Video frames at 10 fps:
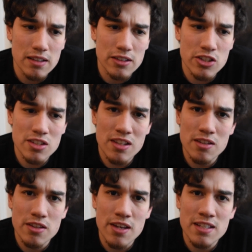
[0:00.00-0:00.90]
just
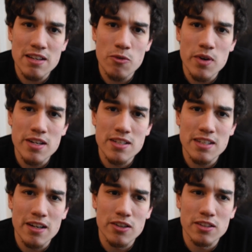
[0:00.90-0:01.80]
things I've witnessed
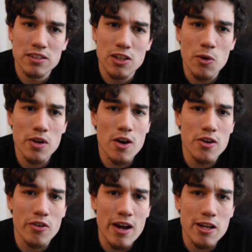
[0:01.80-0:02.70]
that are going on
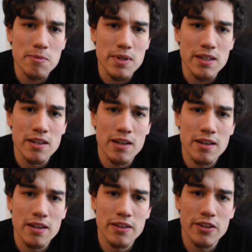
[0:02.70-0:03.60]
around me.
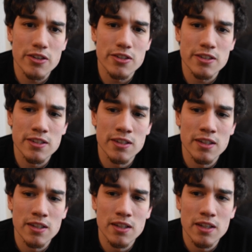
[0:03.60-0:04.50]
There's,
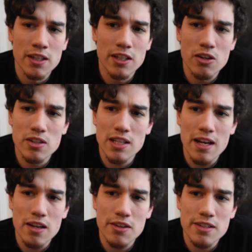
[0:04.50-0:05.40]
you know,
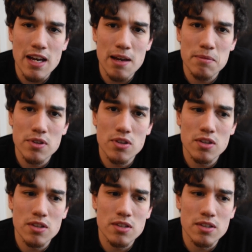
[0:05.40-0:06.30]
not all the time
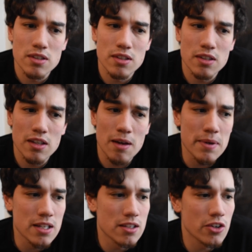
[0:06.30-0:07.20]

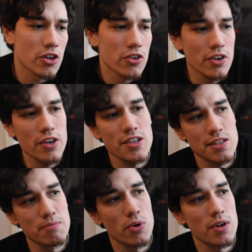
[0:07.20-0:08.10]
your career is
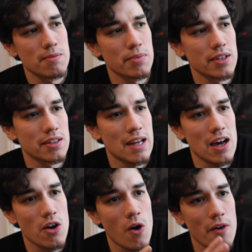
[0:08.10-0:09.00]
important, but
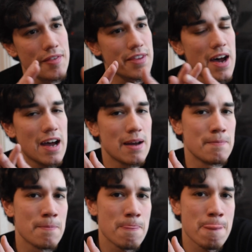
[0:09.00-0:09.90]
not all the time